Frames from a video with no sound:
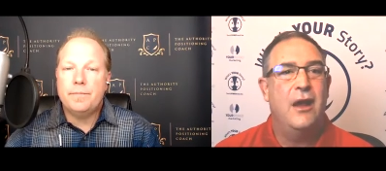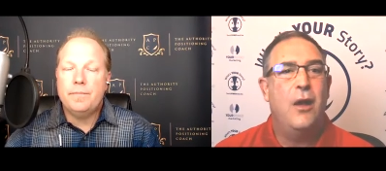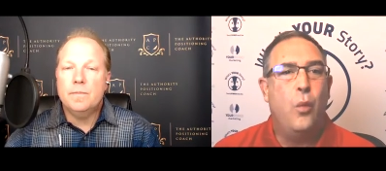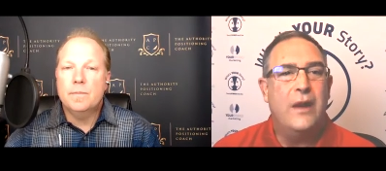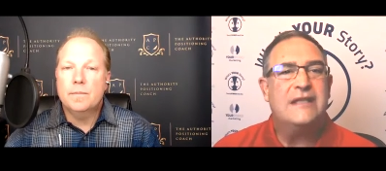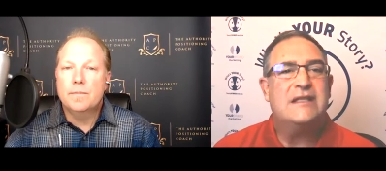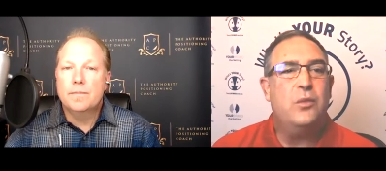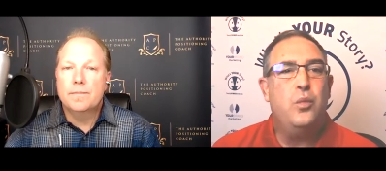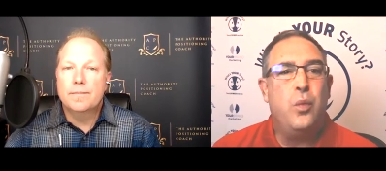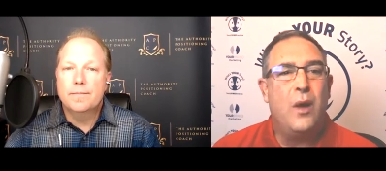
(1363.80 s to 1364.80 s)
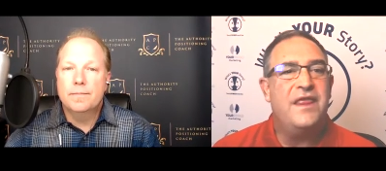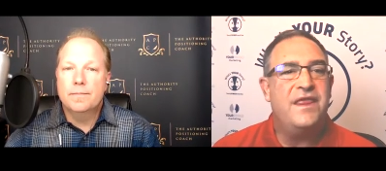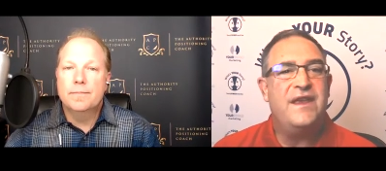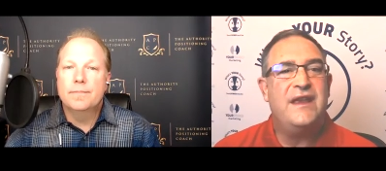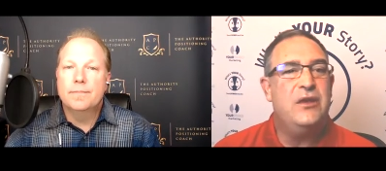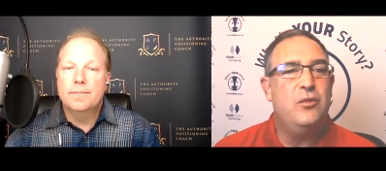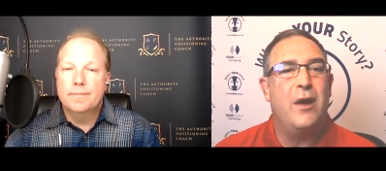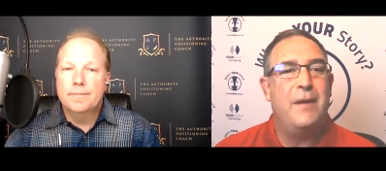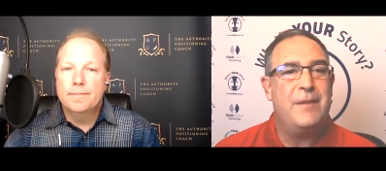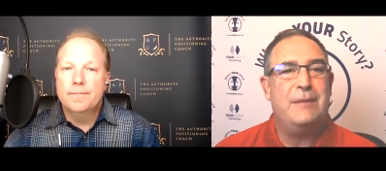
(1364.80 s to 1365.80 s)
Speaker 1: what's the one thing you
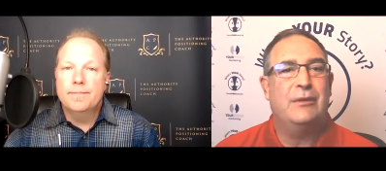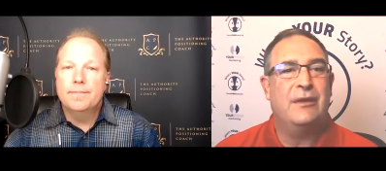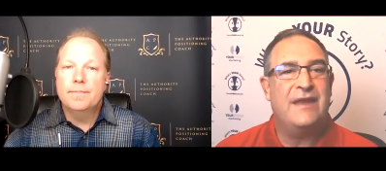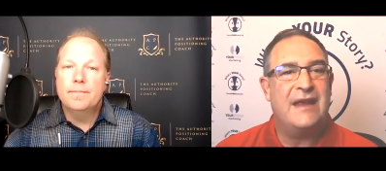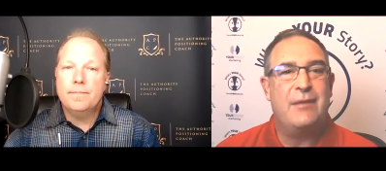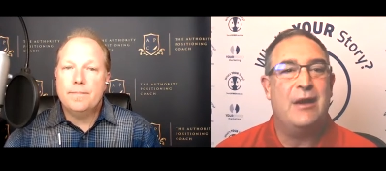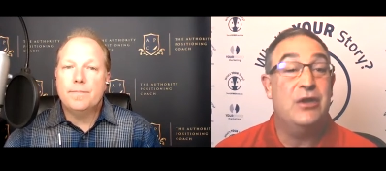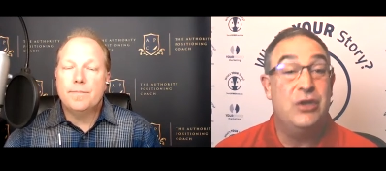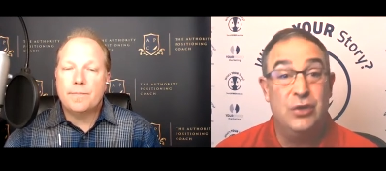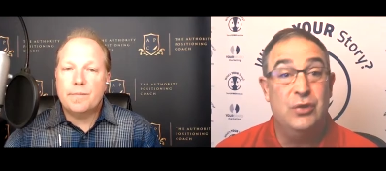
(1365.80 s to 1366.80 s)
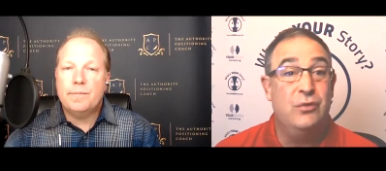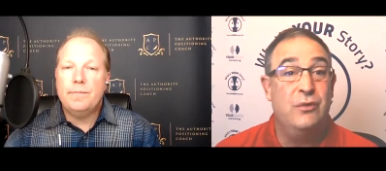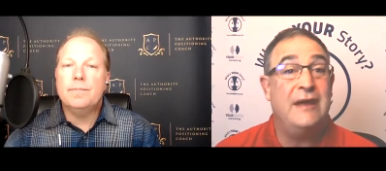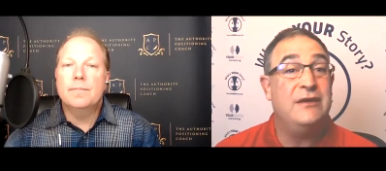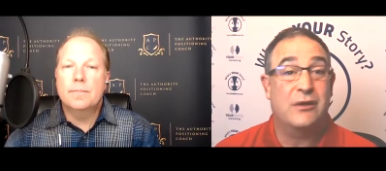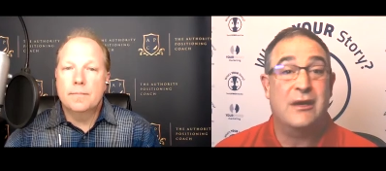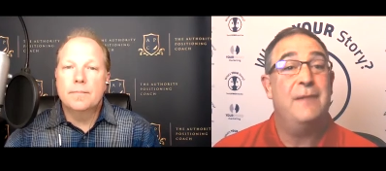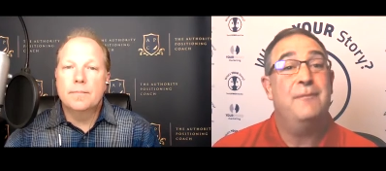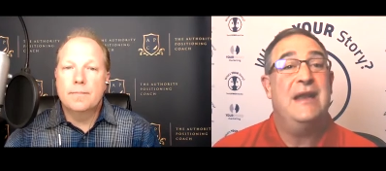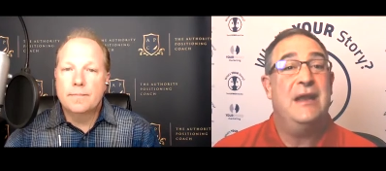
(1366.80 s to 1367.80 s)
want people to think about you and your
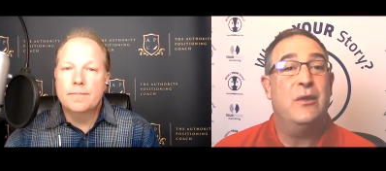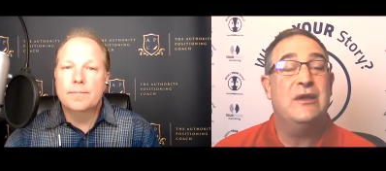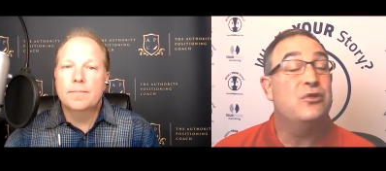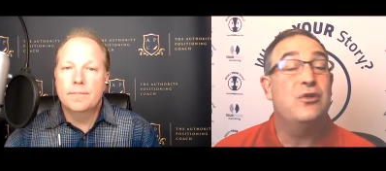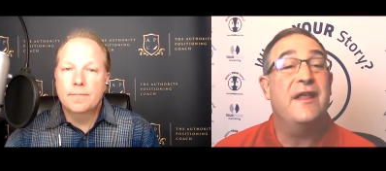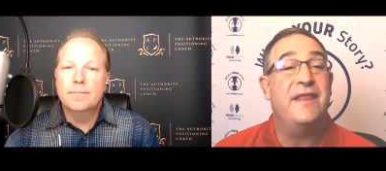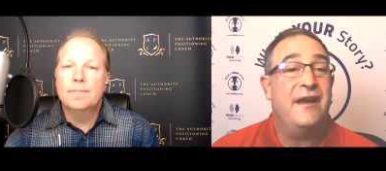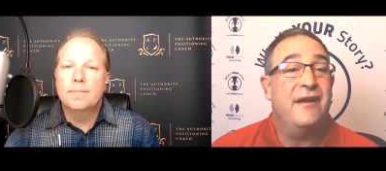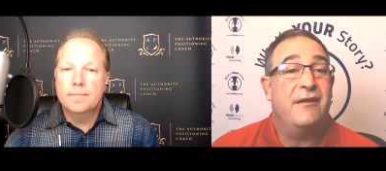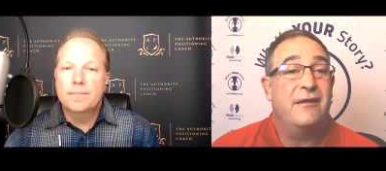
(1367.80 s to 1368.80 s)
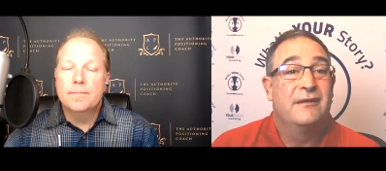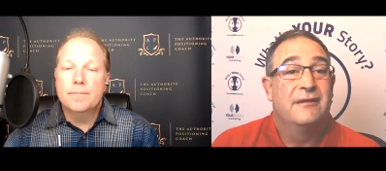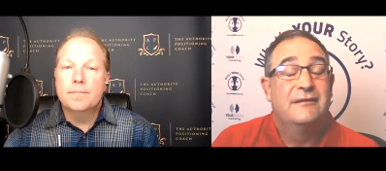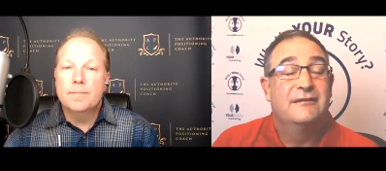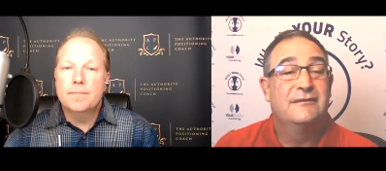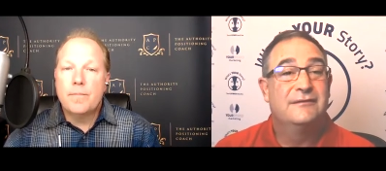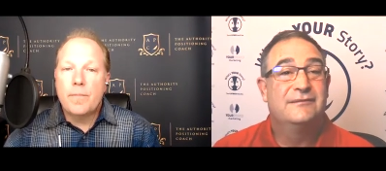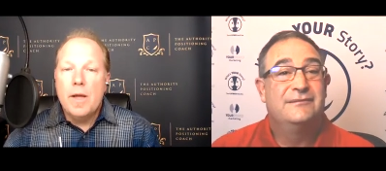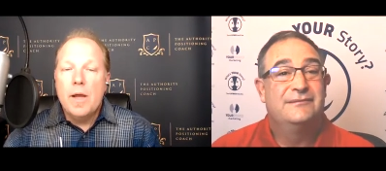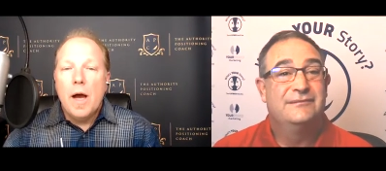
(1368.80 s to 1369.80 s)
company when you're not
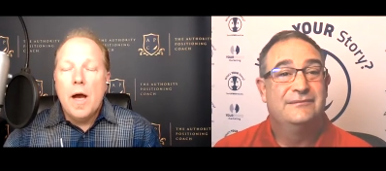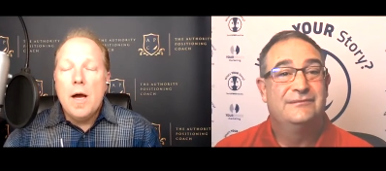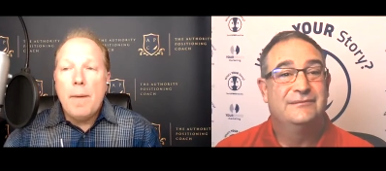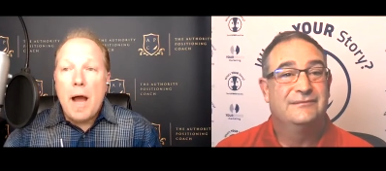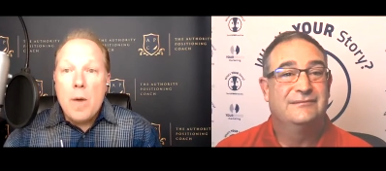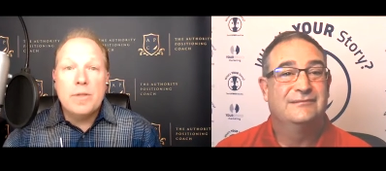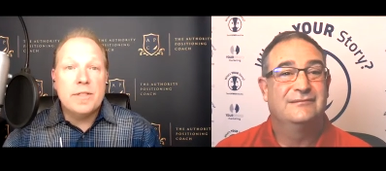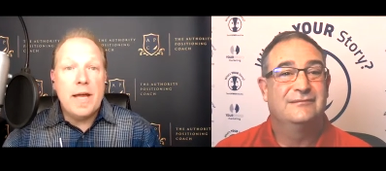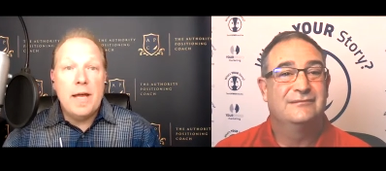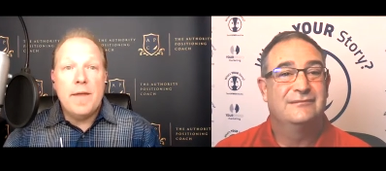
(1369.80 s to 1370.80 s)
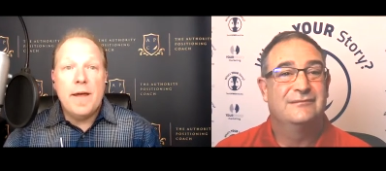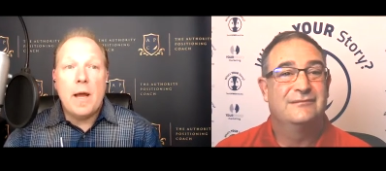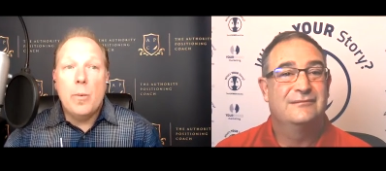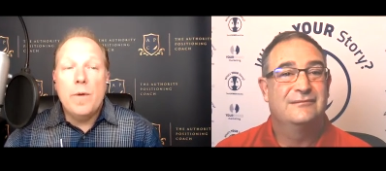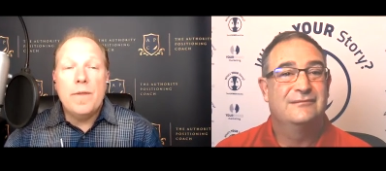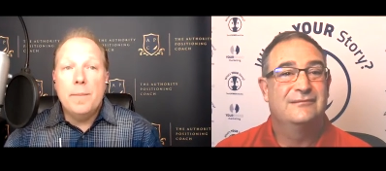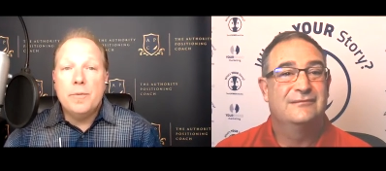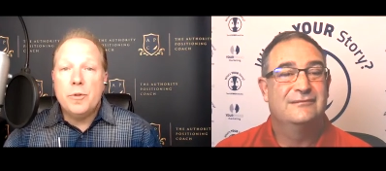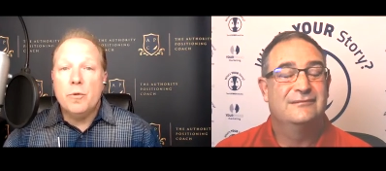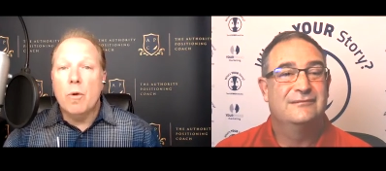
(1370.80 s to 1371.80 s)
there?
Speaker 2: Um, I would say that I want them
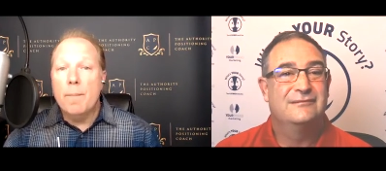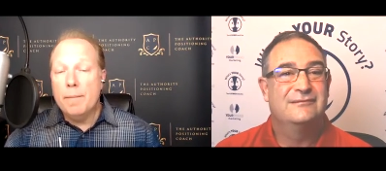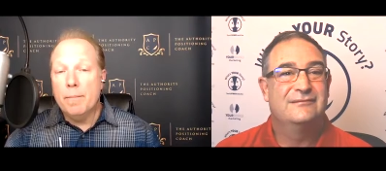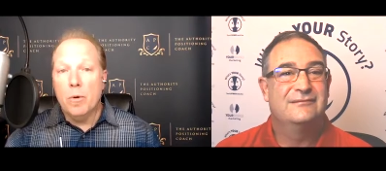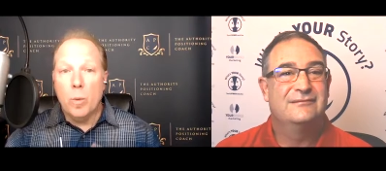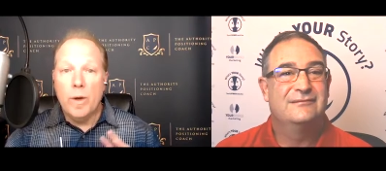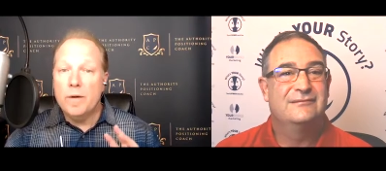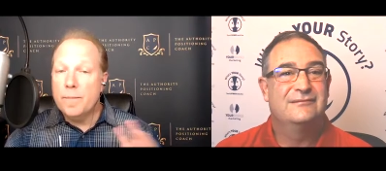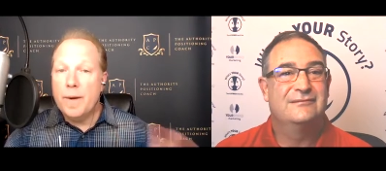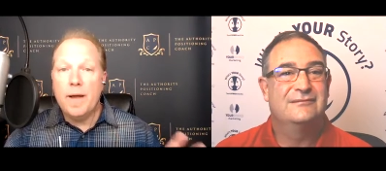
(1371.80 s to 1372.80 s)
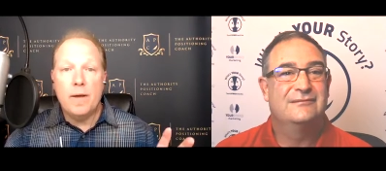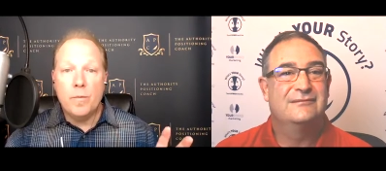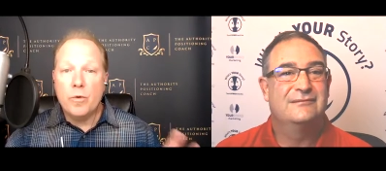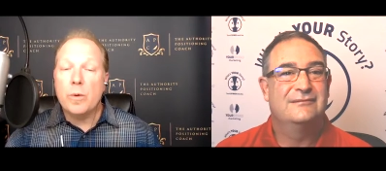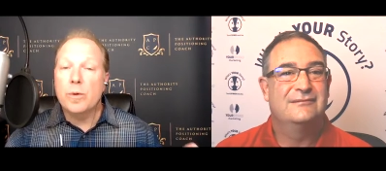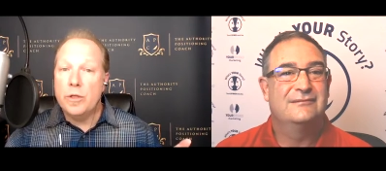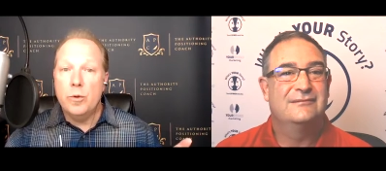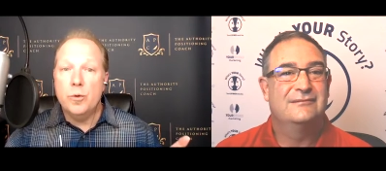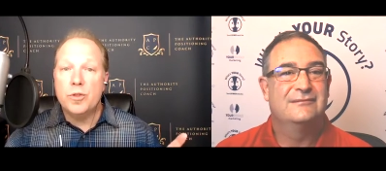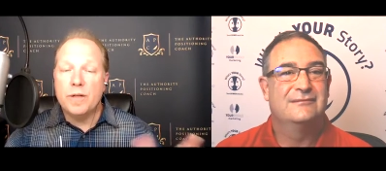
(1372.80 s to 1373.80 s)
to remember one of my frequently
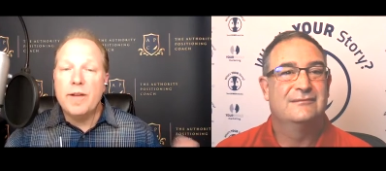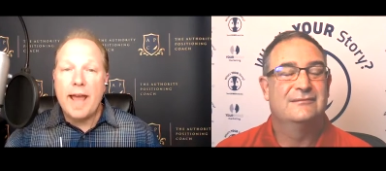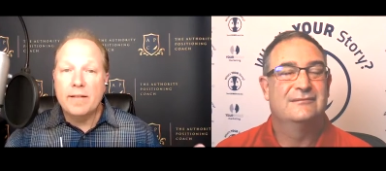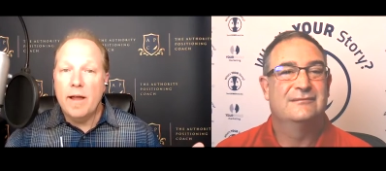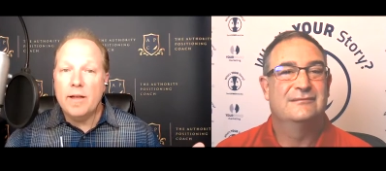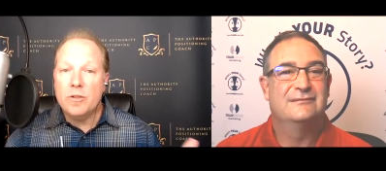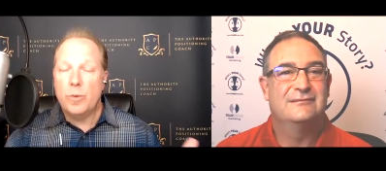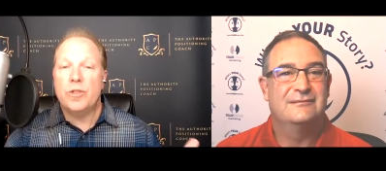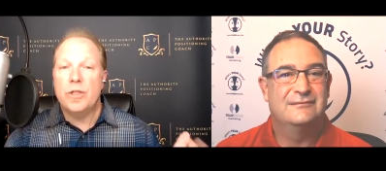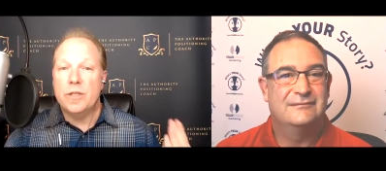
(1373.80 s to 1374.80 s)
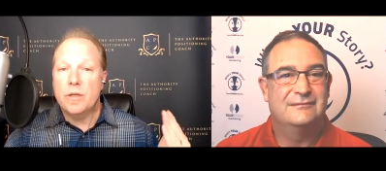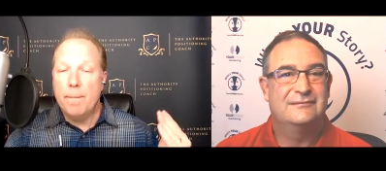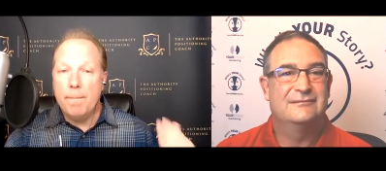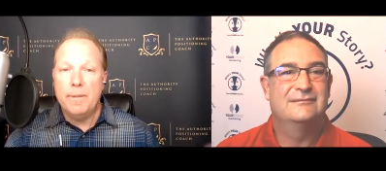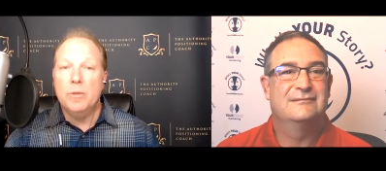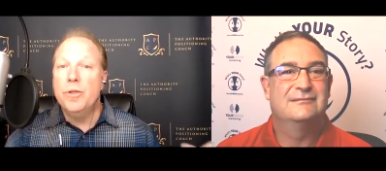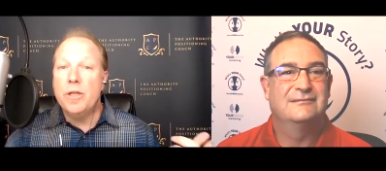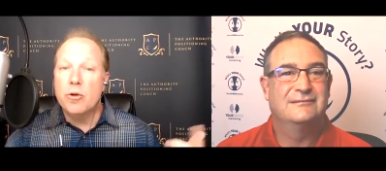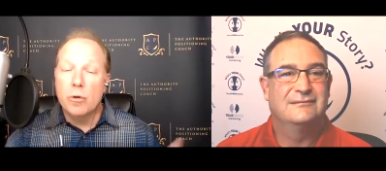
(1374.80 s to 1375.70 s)
used taglines, which is building your